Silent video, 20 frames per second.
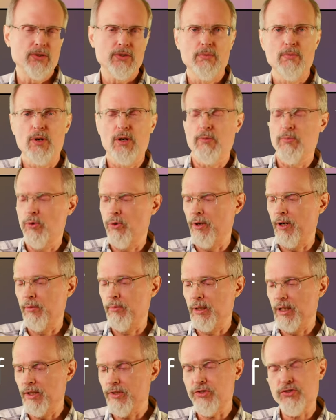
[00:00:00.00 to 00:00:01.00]
tomorrow morning.
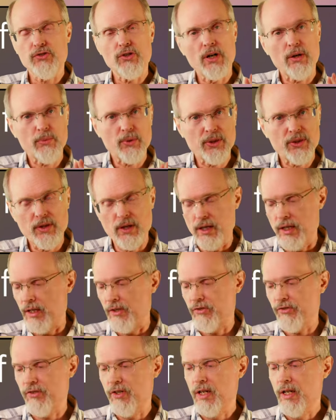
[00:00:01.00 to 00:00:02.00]
But let's start with this.